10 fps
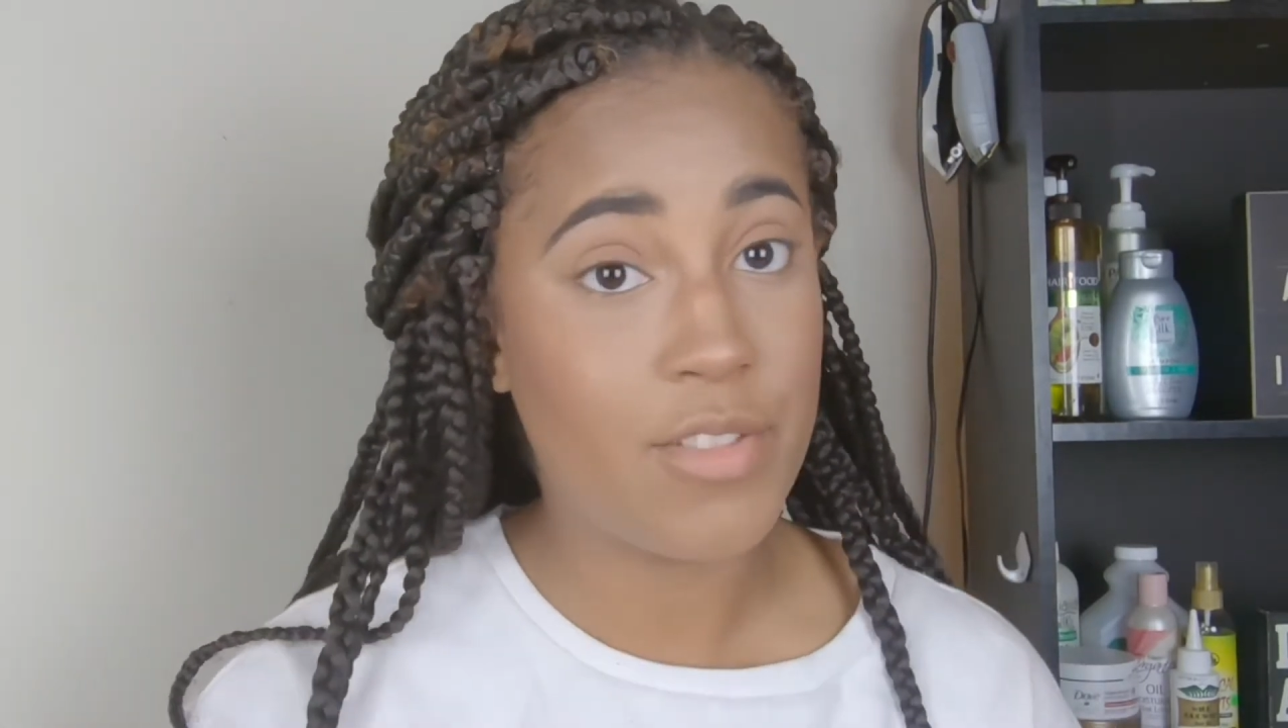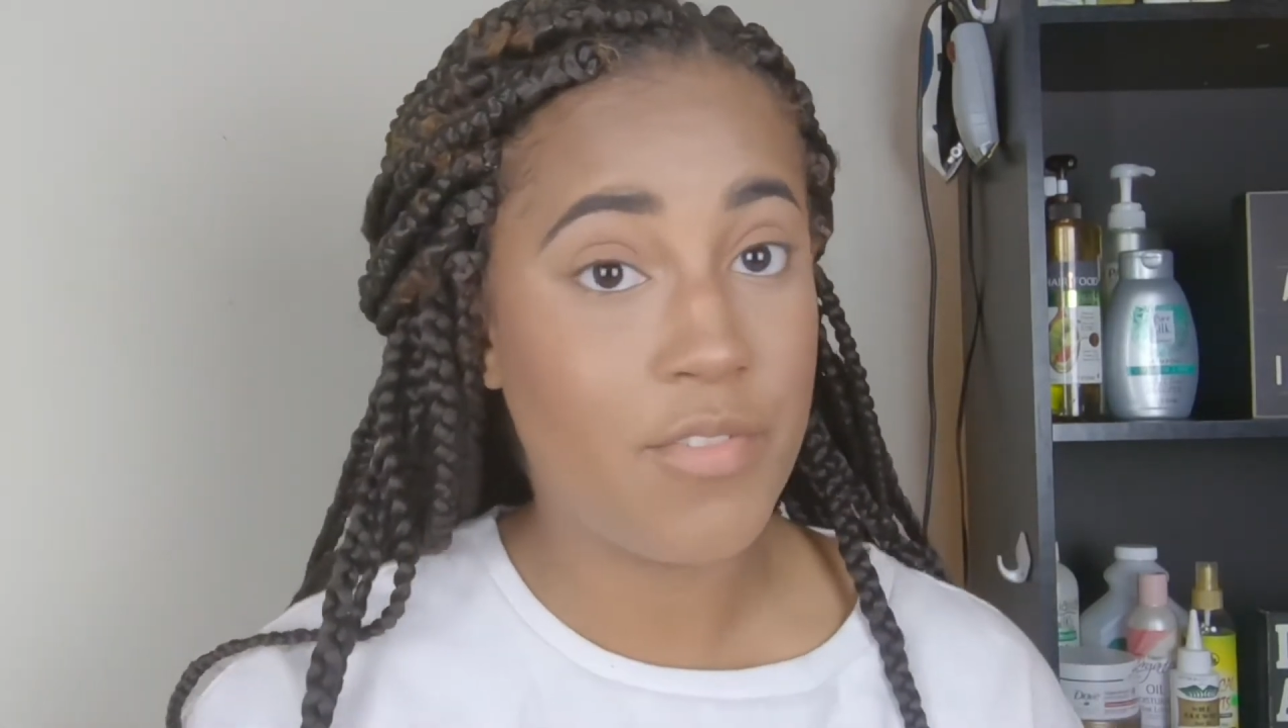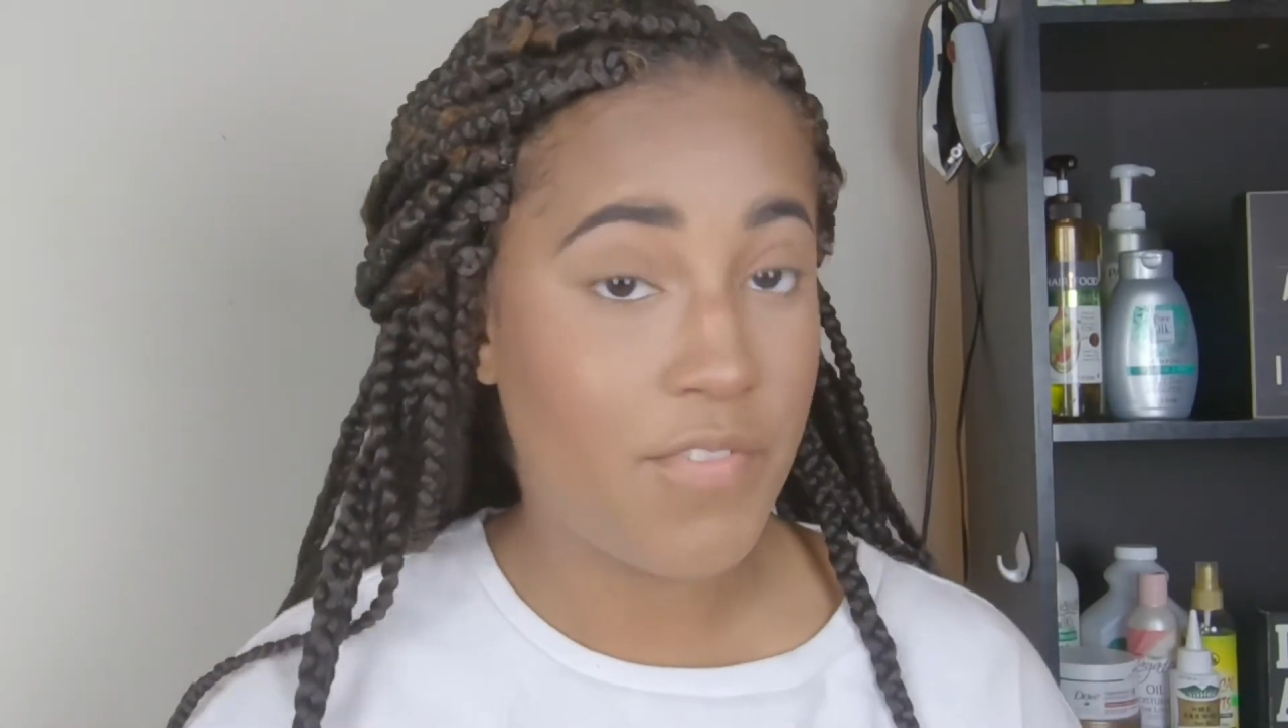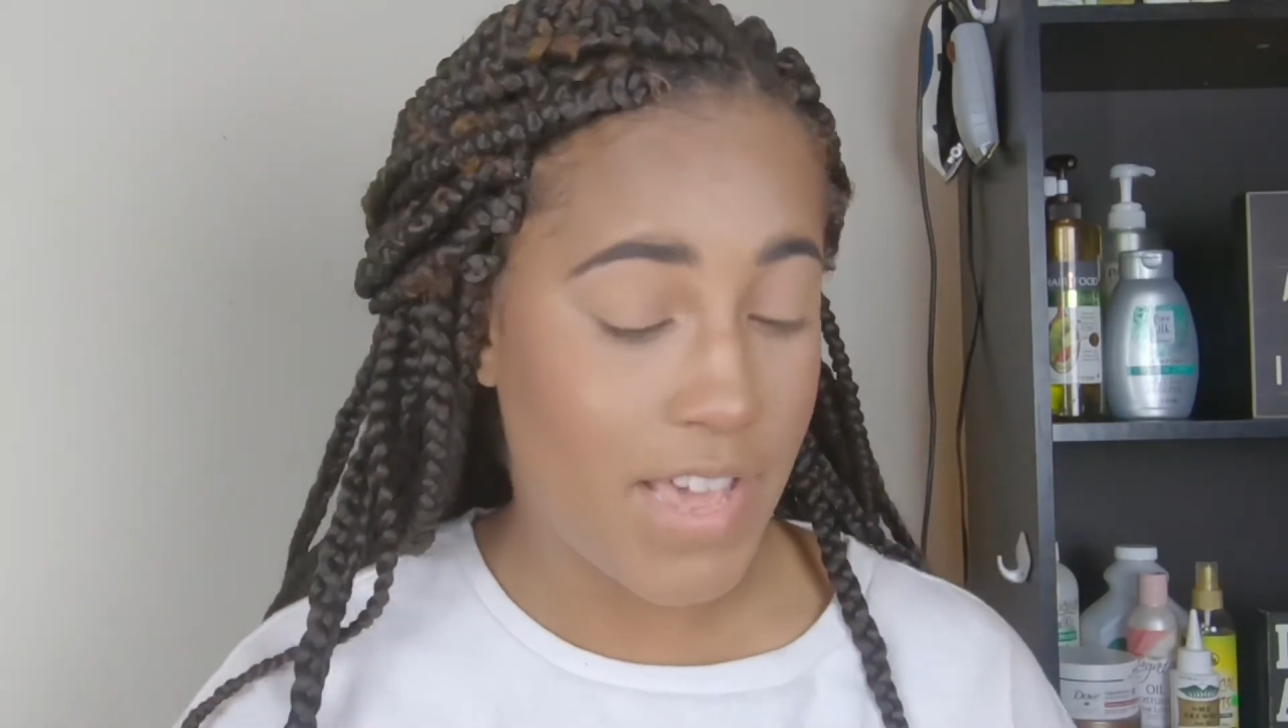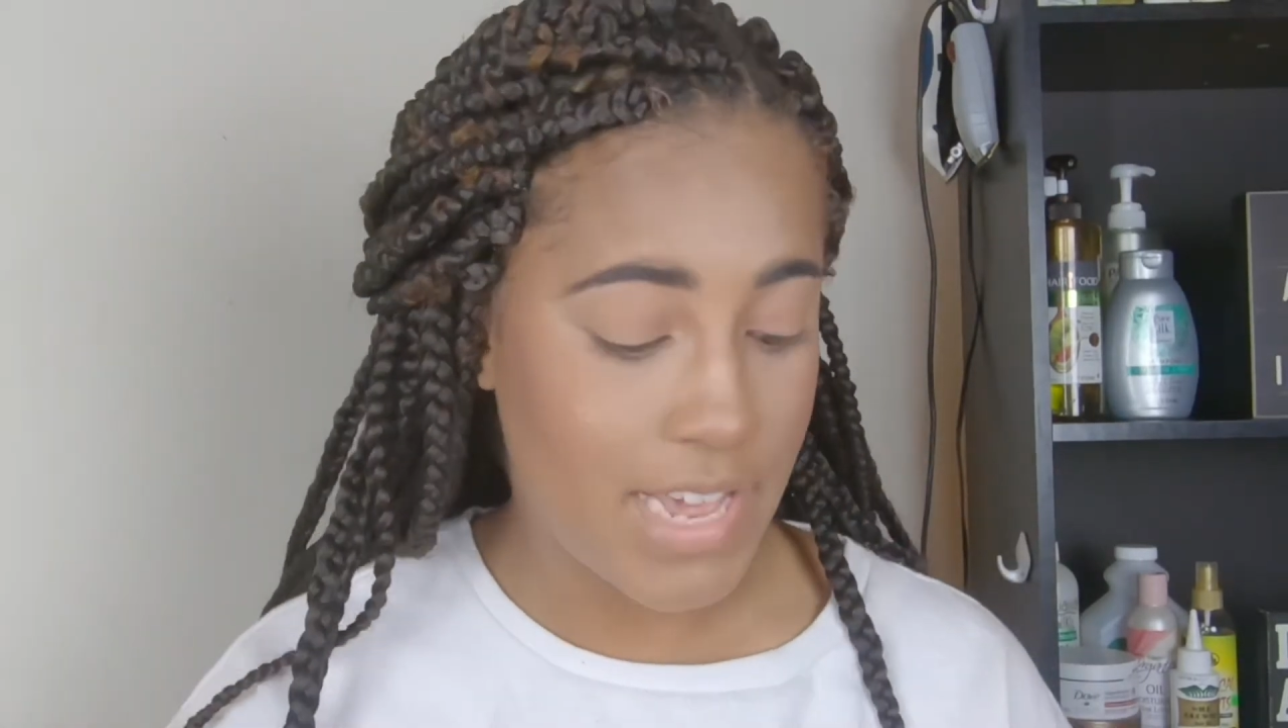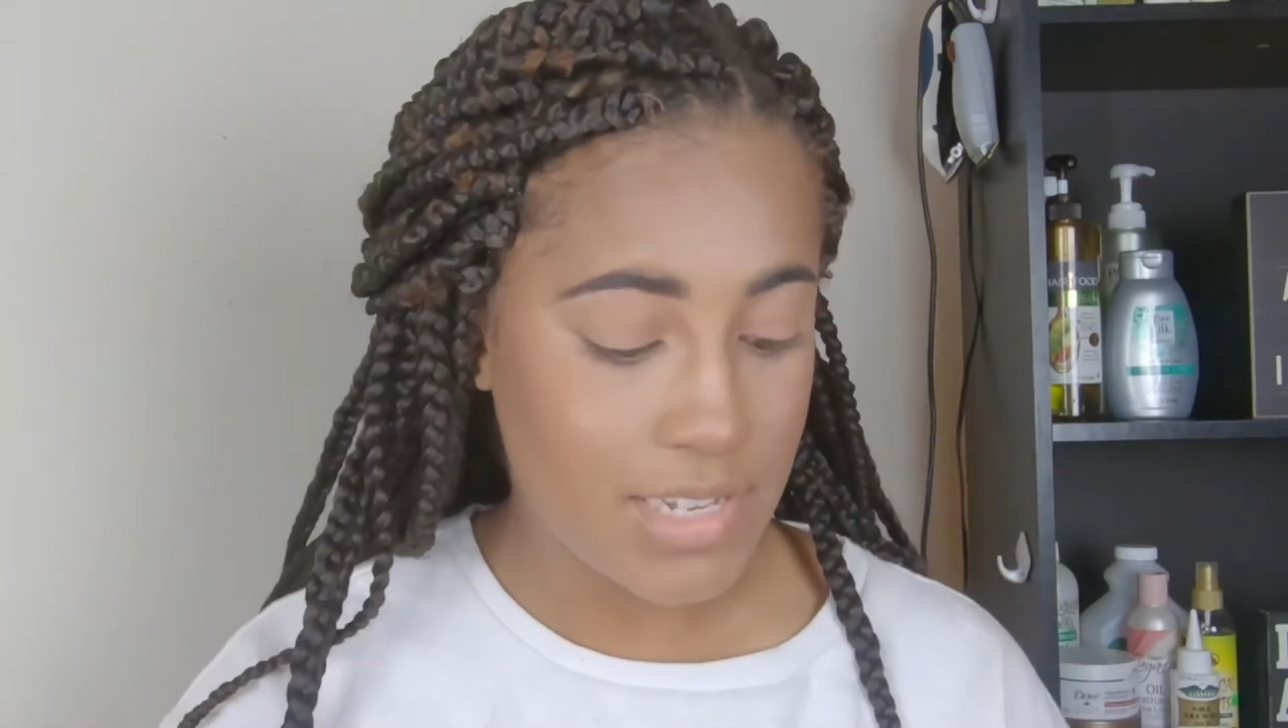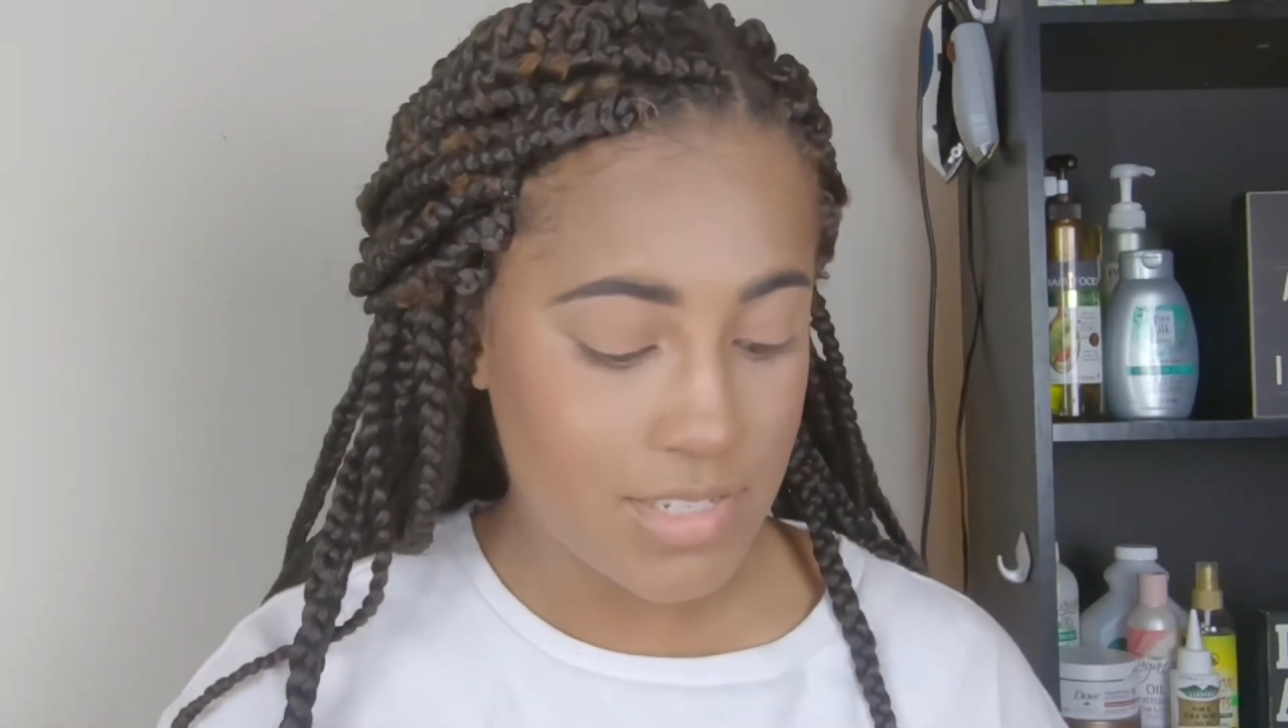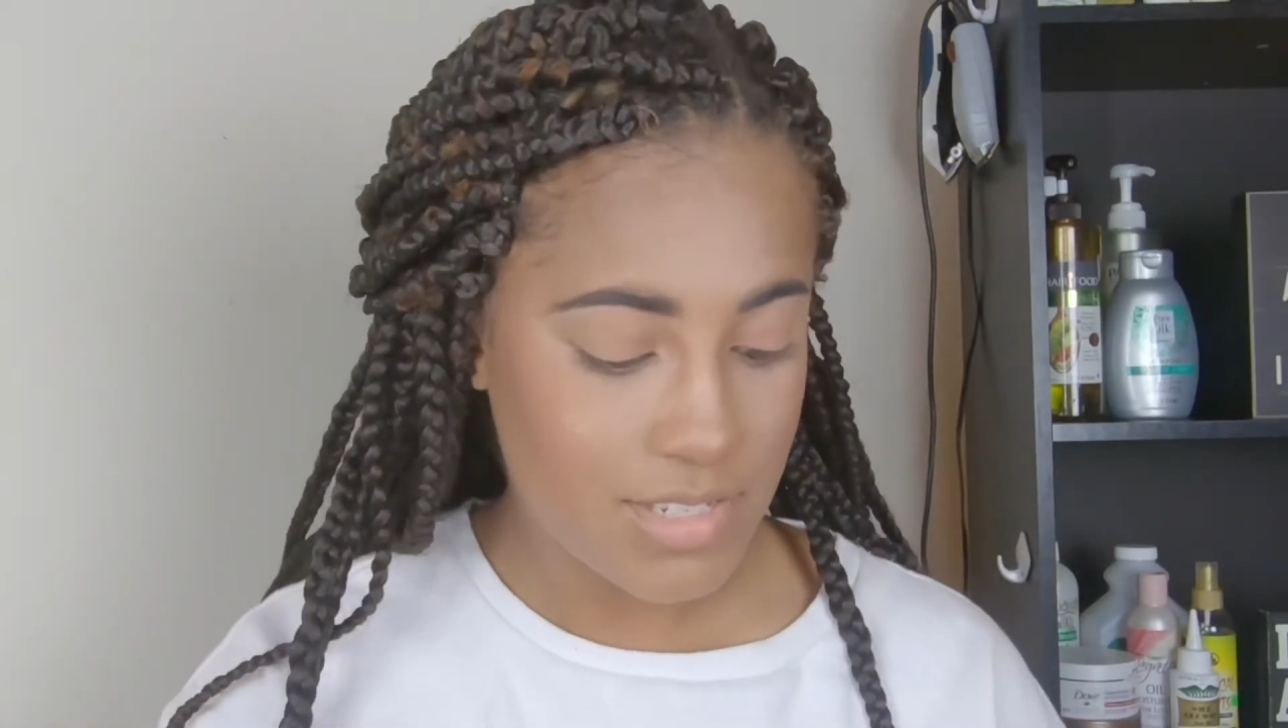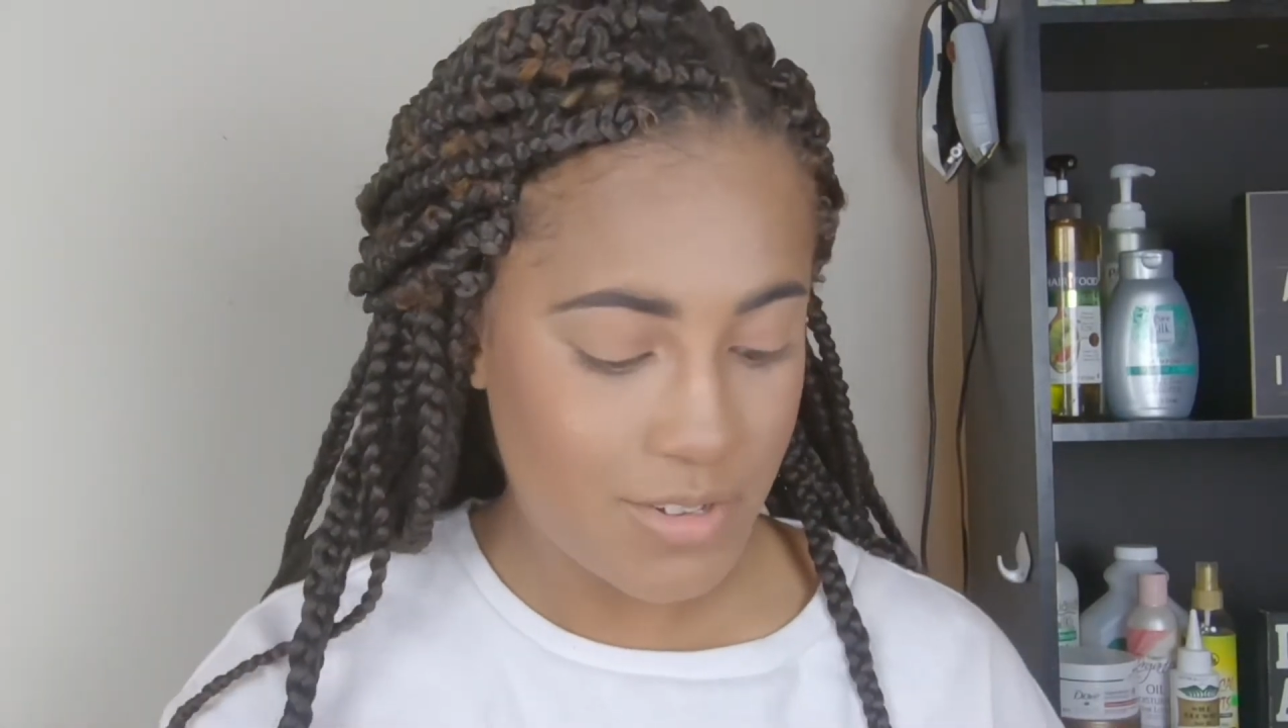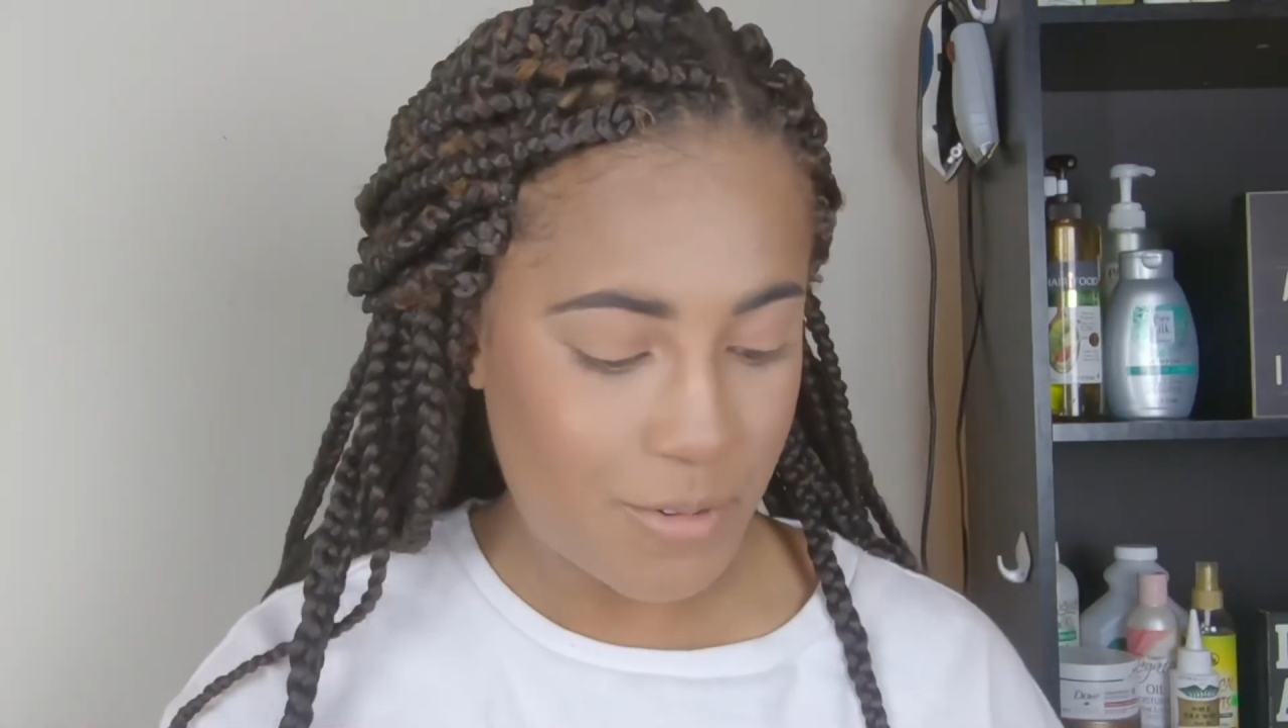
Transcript: the face.